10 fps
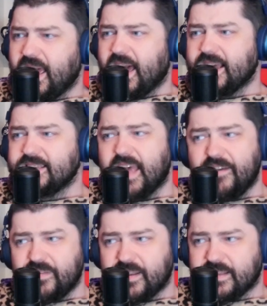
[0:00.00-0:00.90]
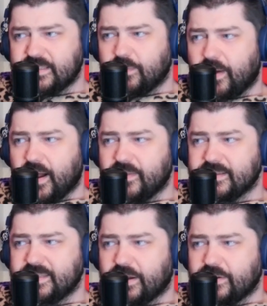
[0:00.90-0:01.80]
as evidenced by the
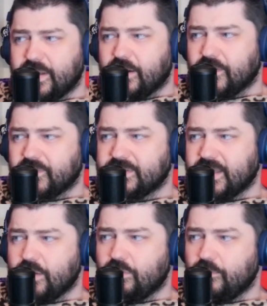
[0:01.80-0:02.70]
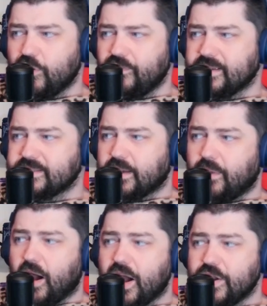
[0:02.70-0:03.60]
Secretary of State removing some
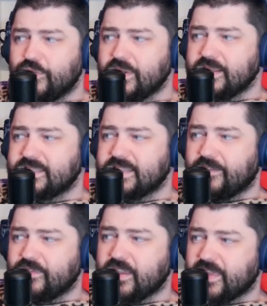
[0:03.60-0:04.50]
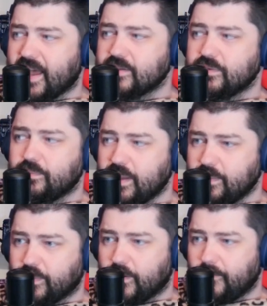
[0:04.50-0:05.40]
170,000
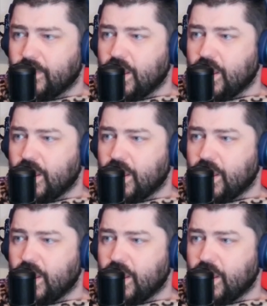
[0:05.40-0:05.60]
people